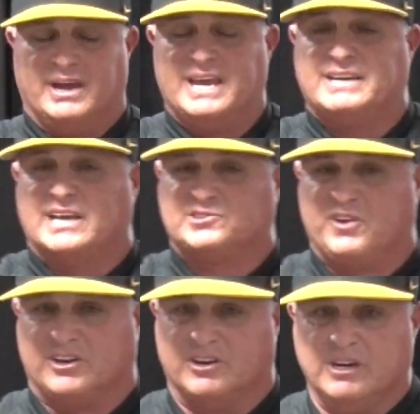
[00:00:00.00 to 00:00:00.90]
index
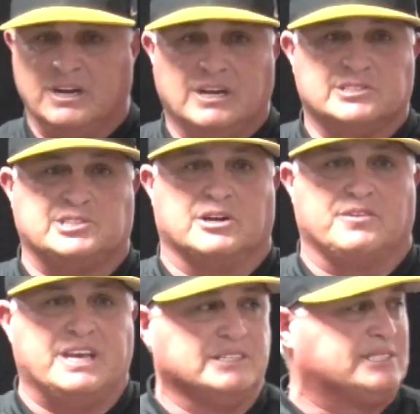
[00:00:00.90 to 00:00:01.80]
finger sit
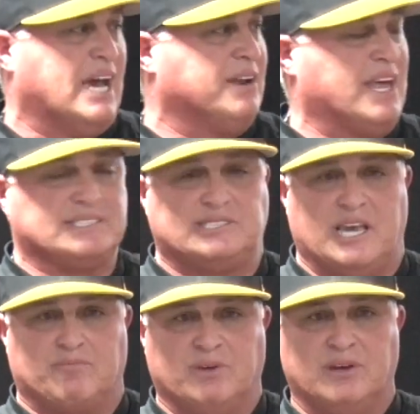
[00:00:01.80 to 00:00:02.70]
on the inside of that
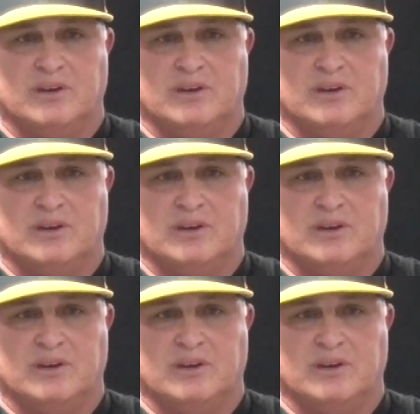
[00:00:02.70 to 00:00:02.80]
seam.